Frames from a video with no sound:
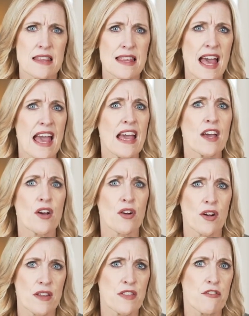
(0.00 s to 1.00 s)
the
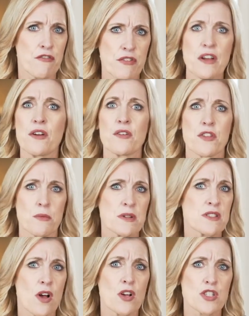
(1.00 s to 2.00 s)
anger, and the fear that
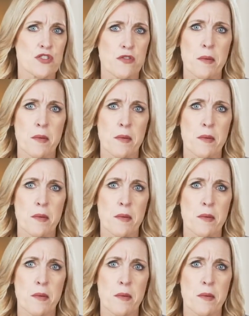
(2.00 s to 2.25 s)
results